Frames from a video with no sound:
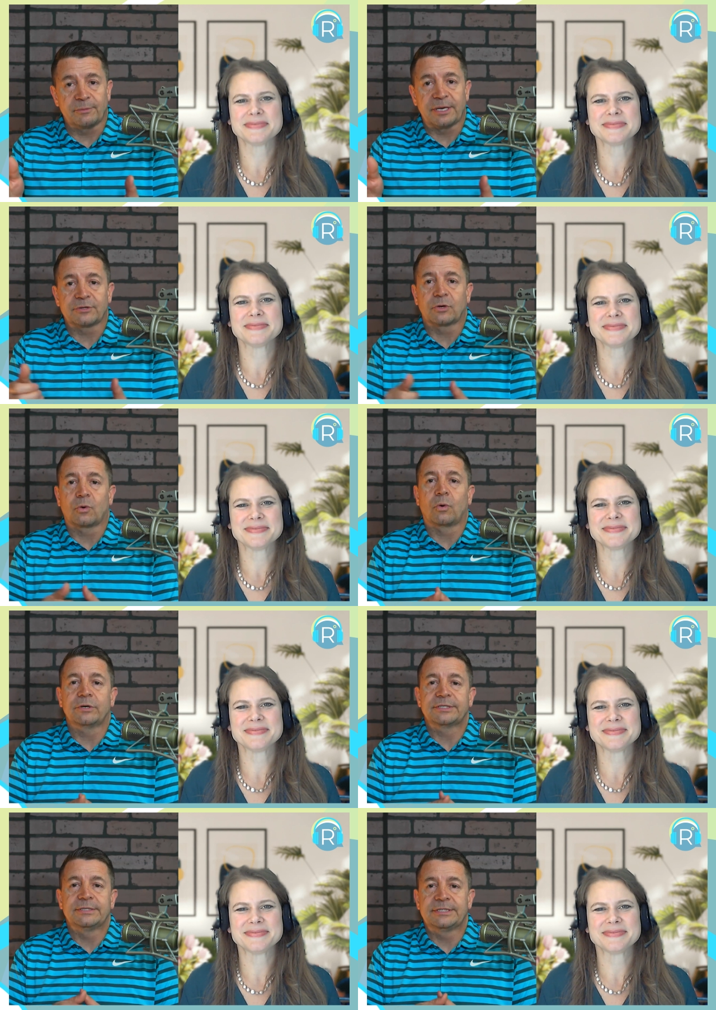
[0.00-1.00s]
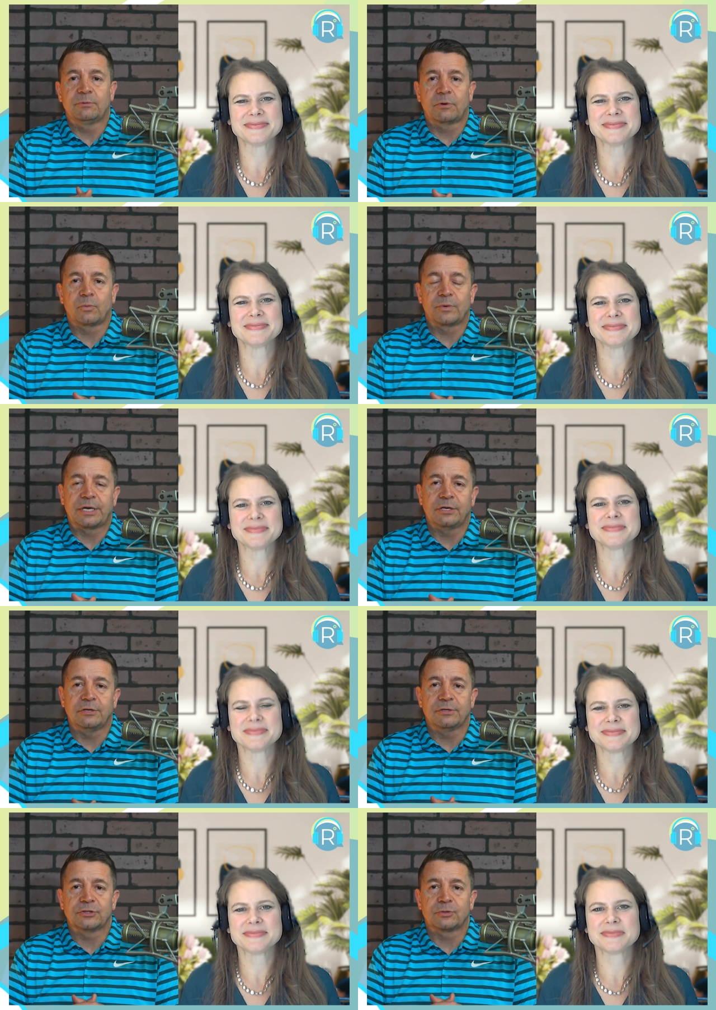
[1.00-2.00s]
Speaker 1: about the course and see what we can
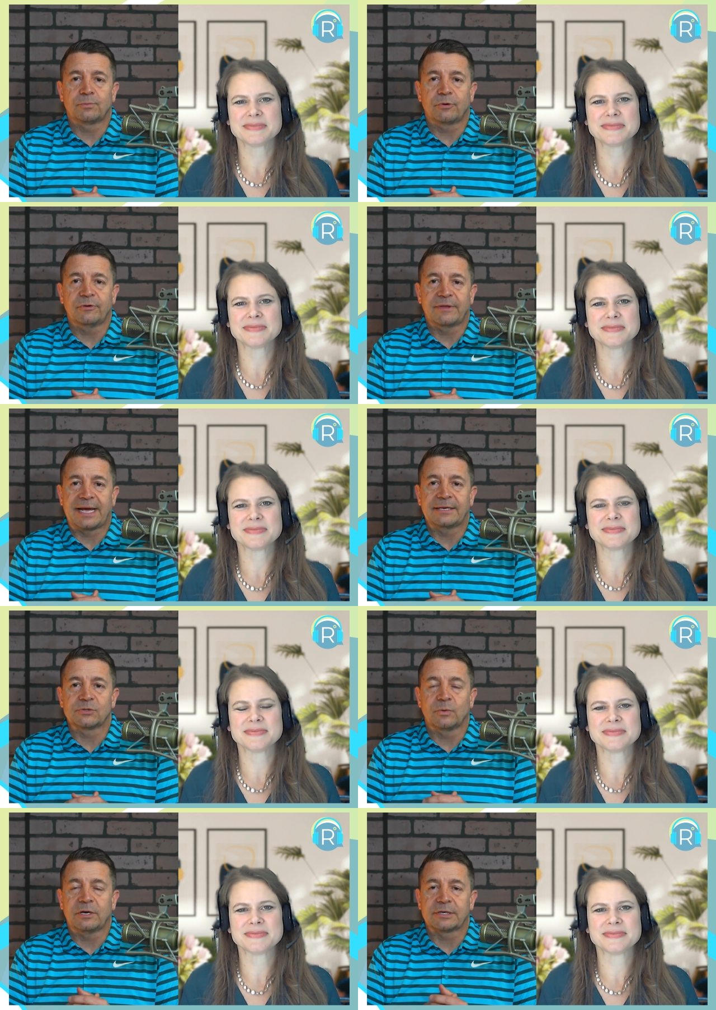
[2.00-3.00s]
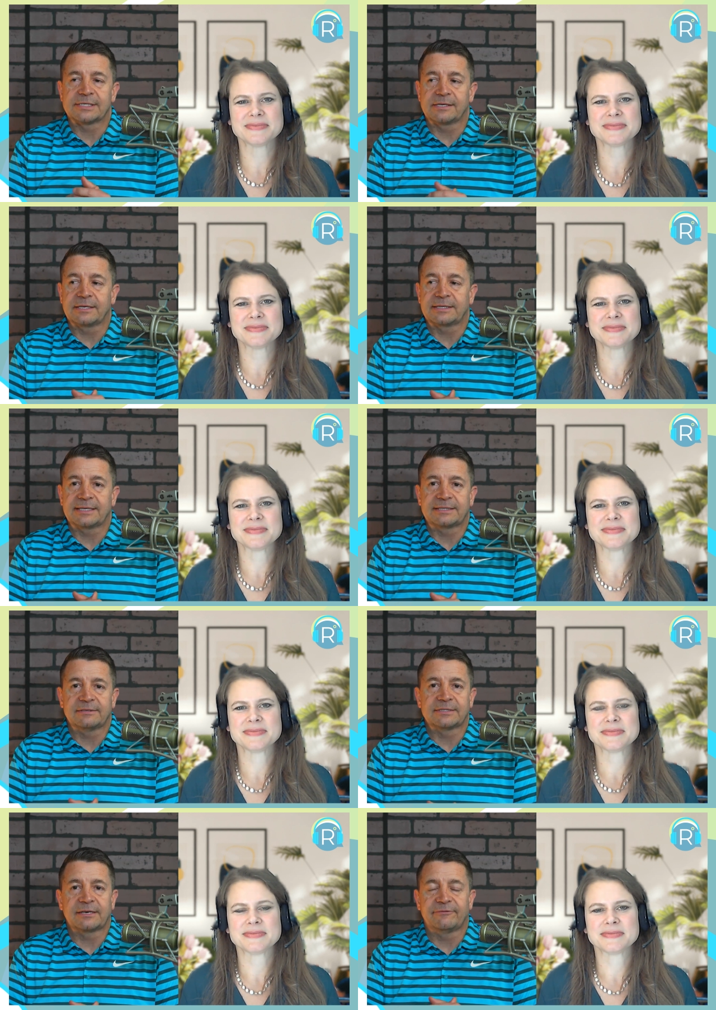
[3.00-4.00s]
do to support that as well, because I think that
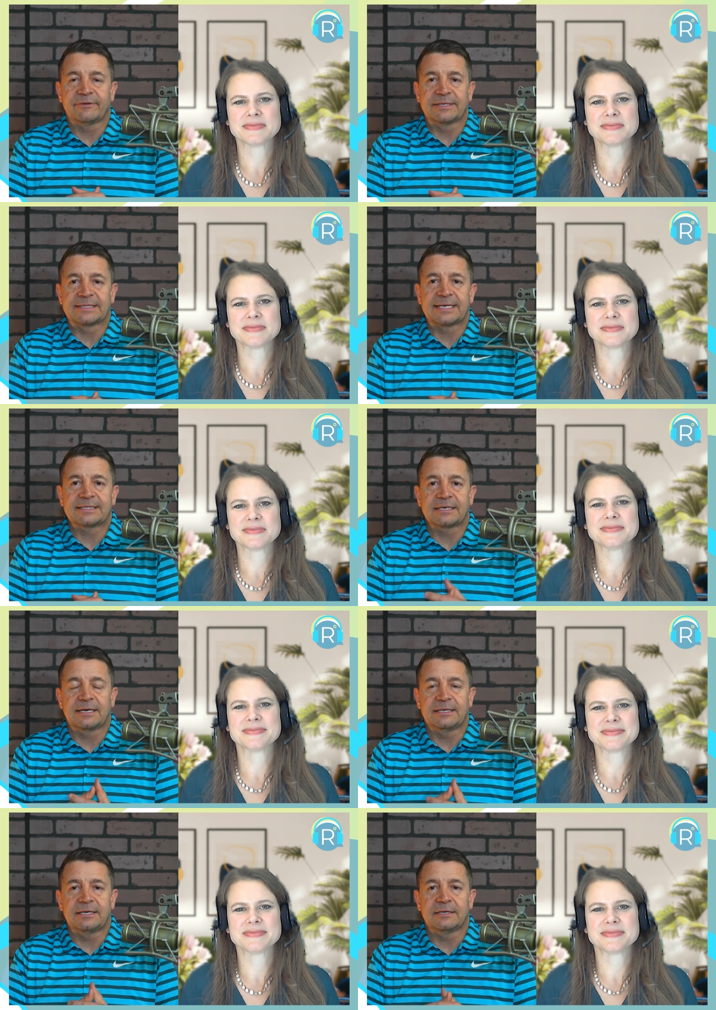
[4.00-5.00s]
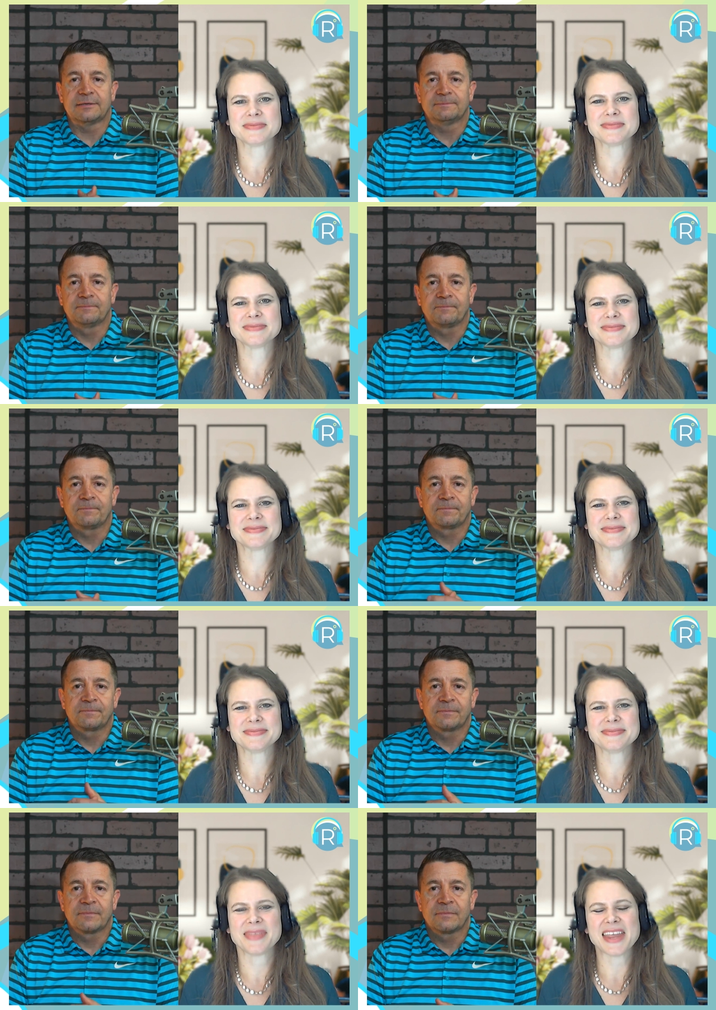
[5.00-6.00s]
sounds like a fantastic idea.
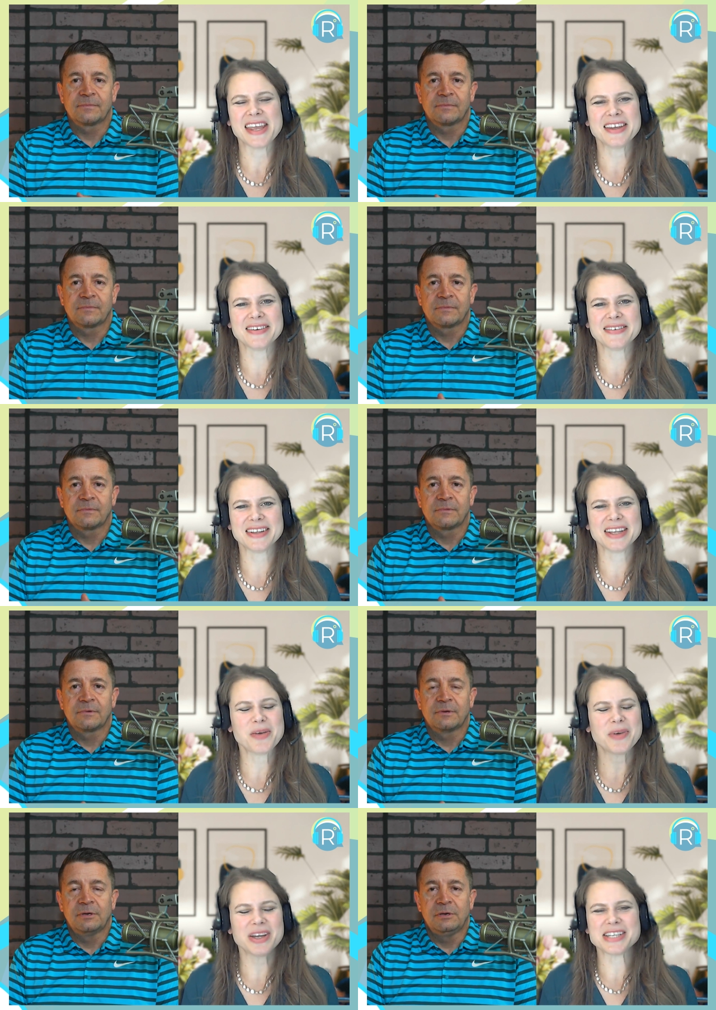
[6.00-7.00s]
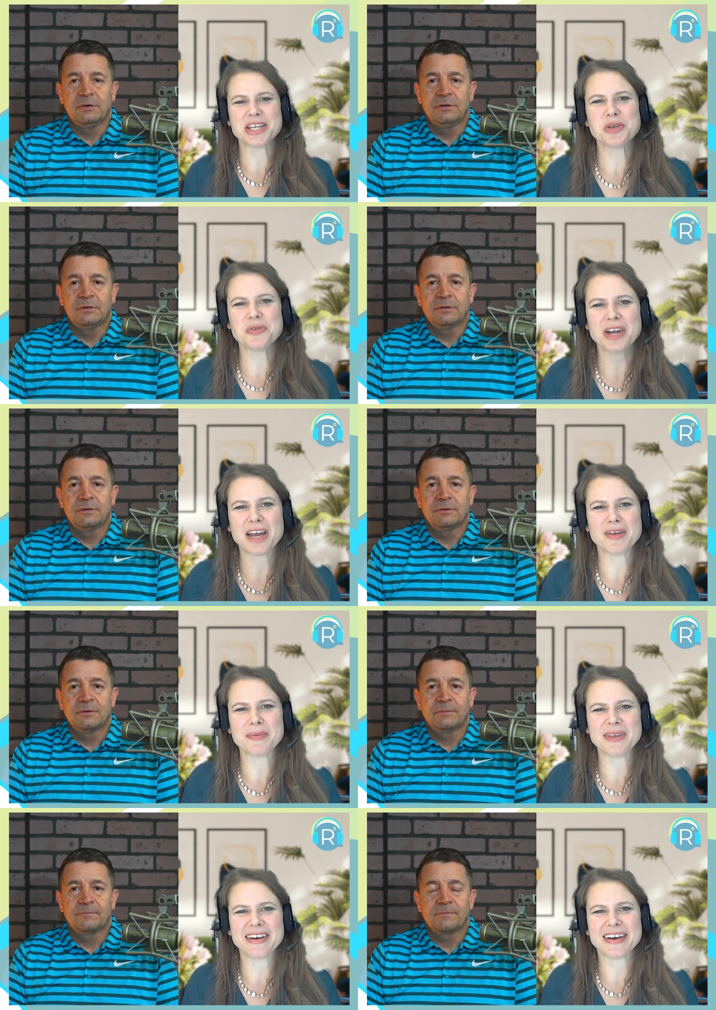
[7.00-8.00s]
Speaker 2: Thank you. And likewise, thank you for
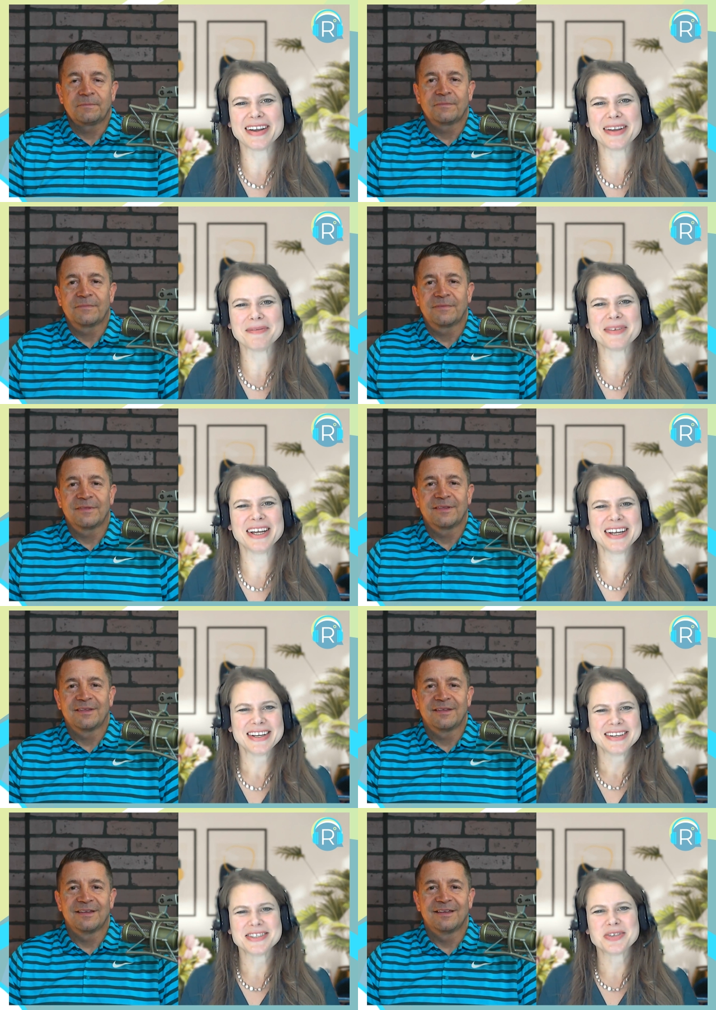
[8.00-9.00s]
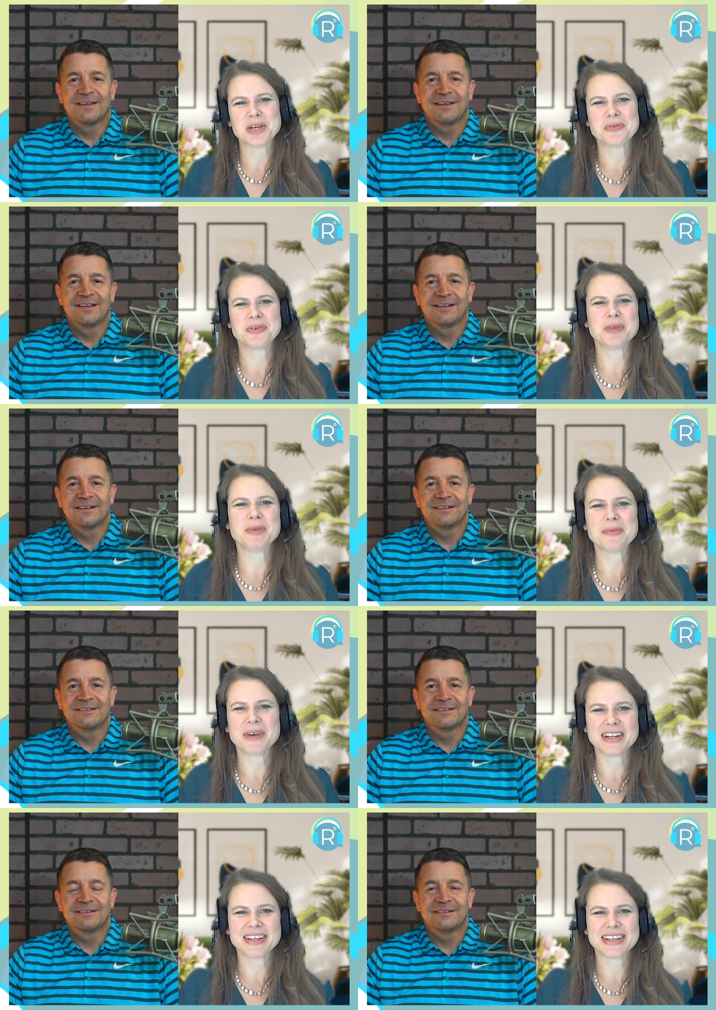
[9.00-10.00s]
having me on. I'm just grateful to be a
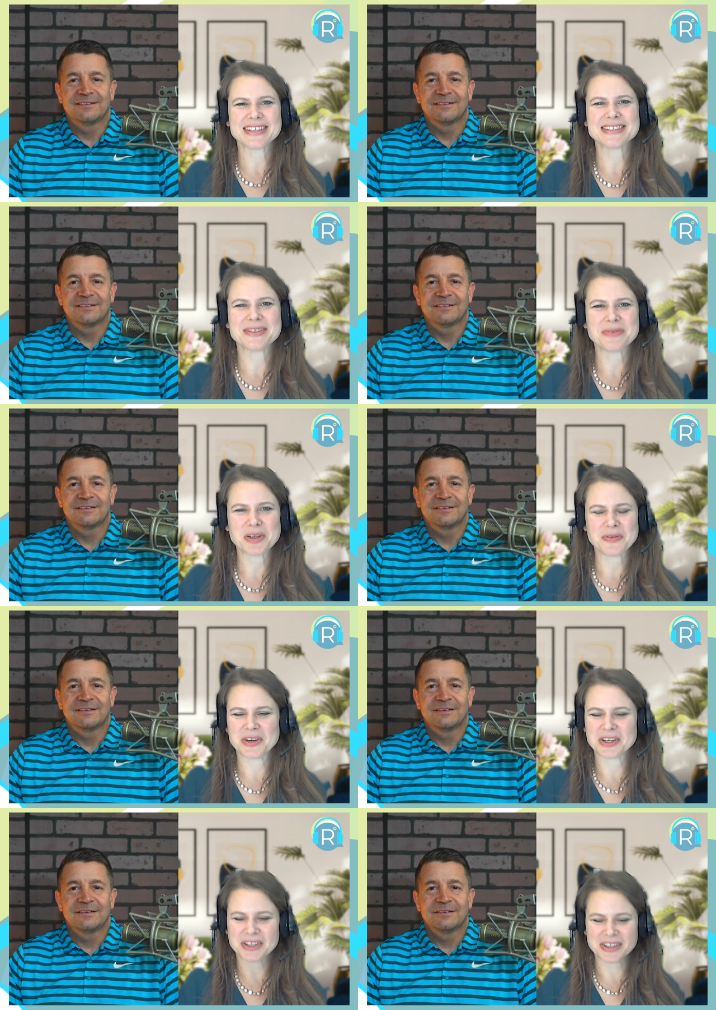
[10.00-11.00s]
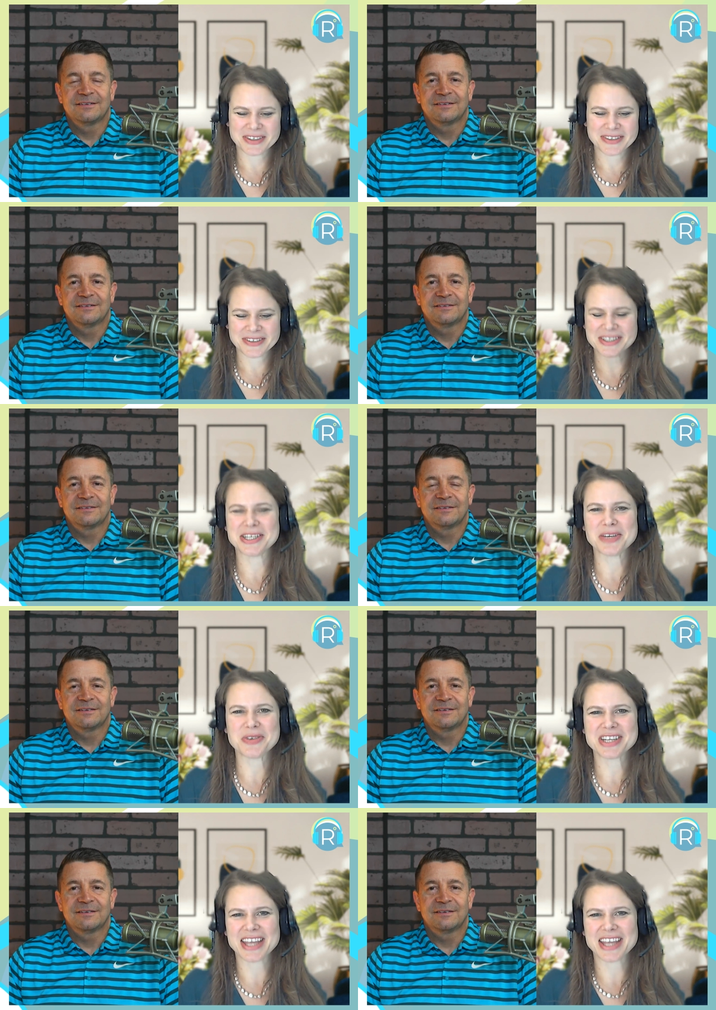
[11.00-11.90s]
part of this and one of your distinguished